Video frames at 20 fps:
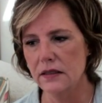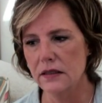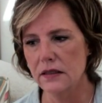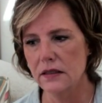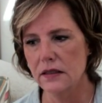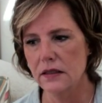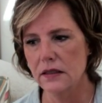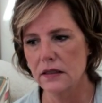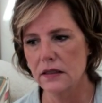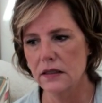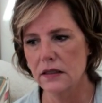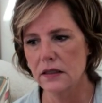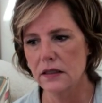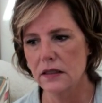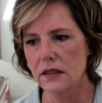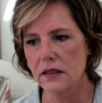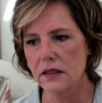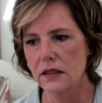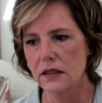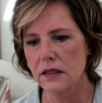
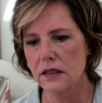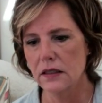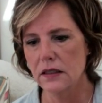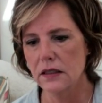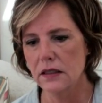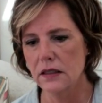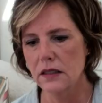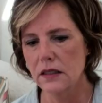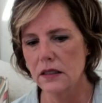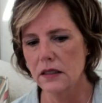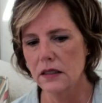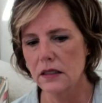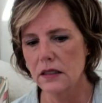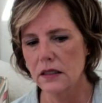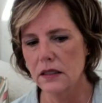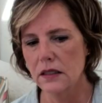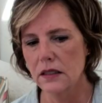No one is speaking in this clip.